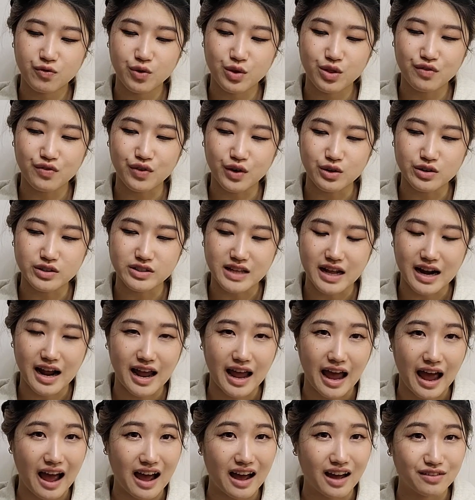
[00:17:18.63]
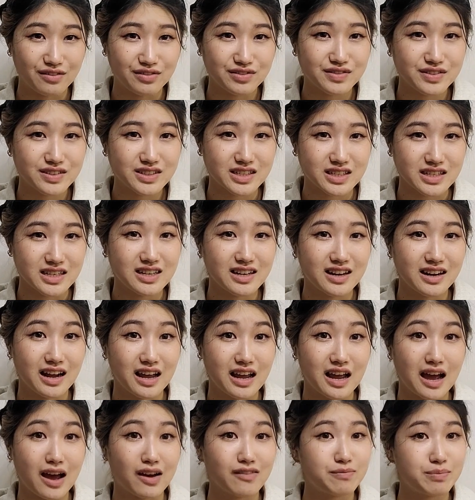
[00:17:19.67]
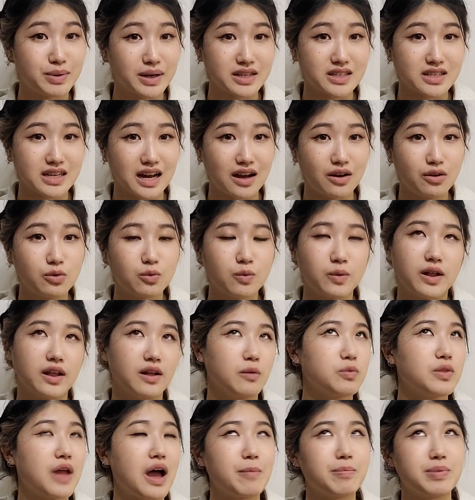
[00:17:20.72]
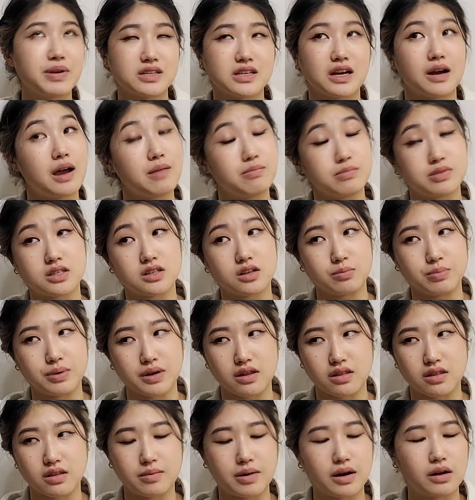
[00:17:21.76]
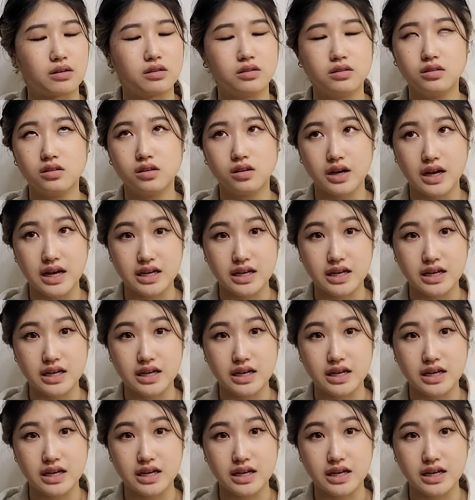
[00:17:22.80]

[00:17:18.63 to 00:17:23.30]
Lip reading: For the photos that I have seen and I have picked out, well, not picked out, I'm still picking them out.